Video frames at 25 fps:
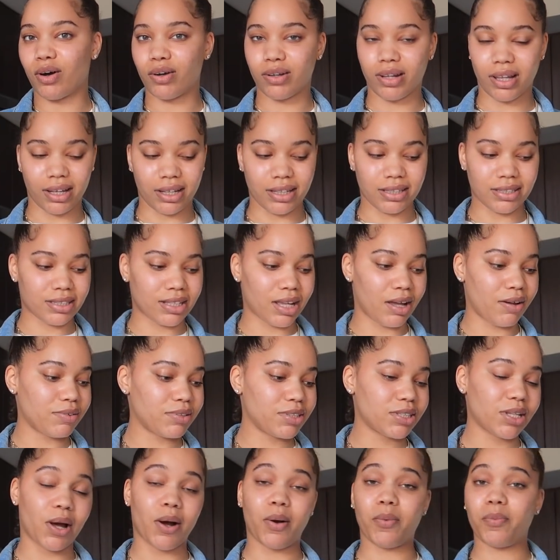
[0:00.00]
all that good
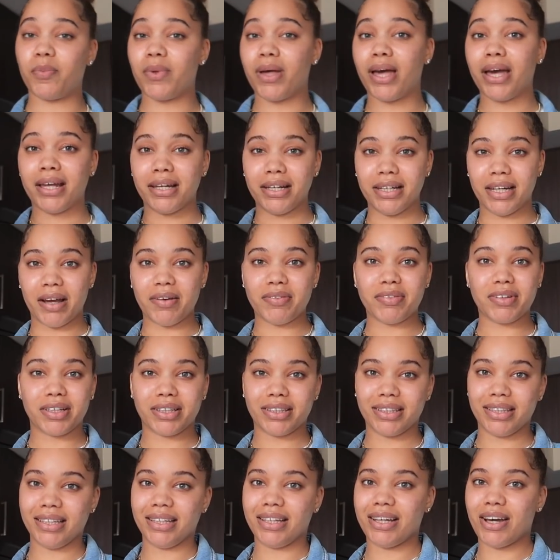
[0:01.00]
stuff. So
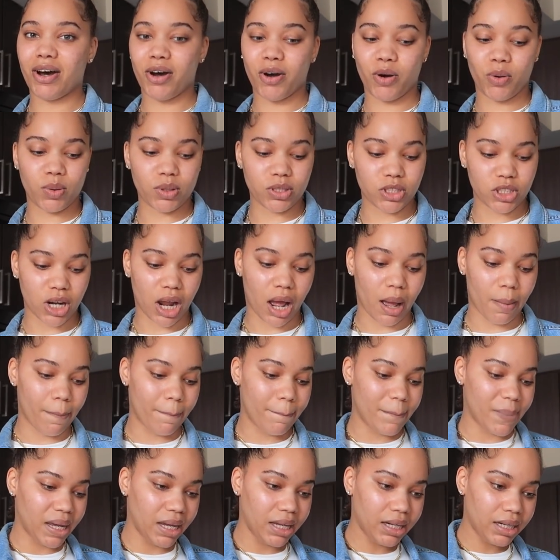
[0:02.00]
definitely go
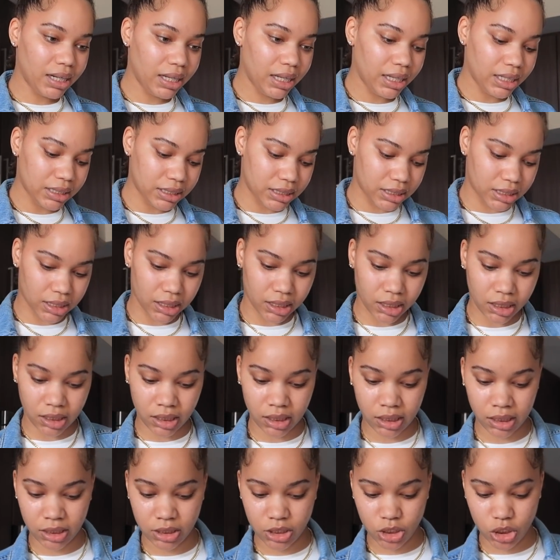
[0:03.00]
shop Bandit
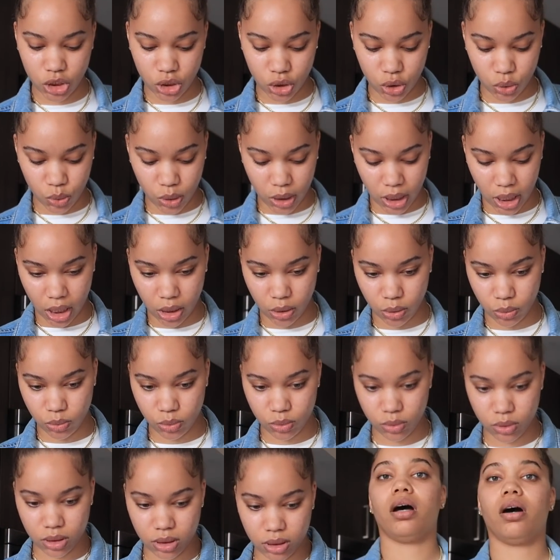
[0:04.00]

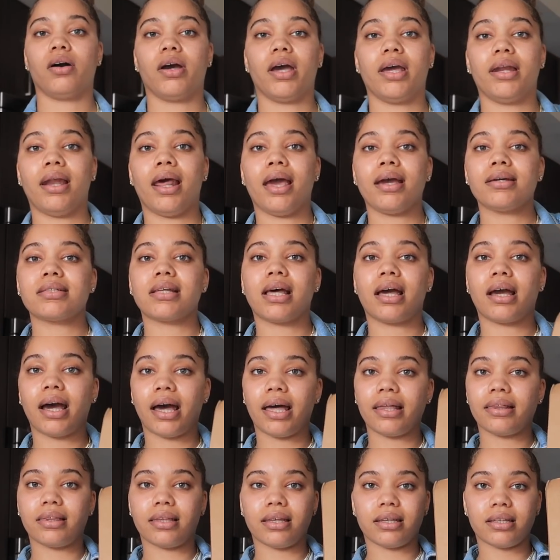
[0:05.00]
Studios. Okay, next I
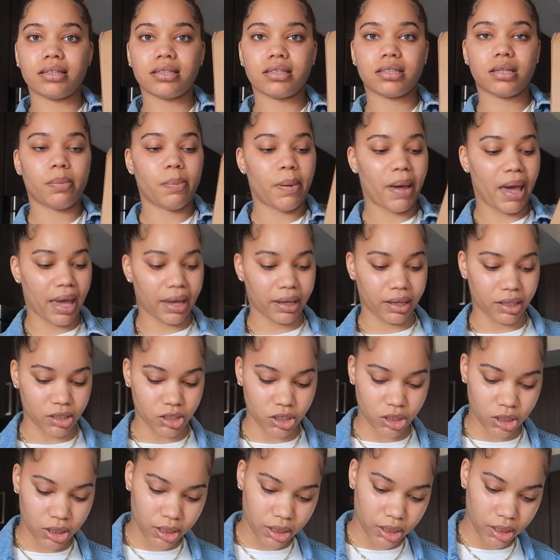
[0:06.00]
got this package
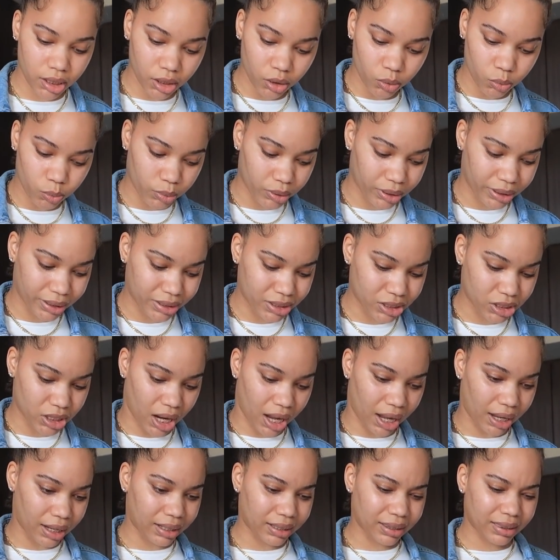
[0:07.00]
here, which
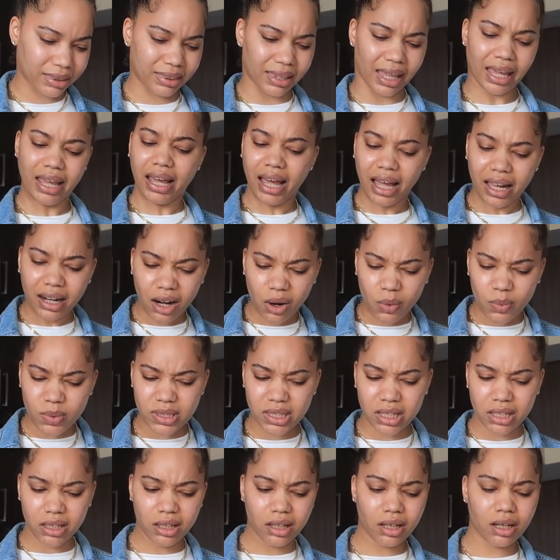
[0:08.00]
I think I know what's
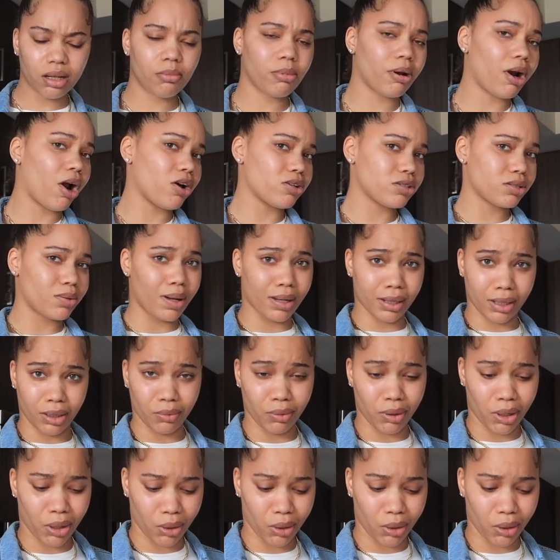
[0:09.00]
in here, but also I don't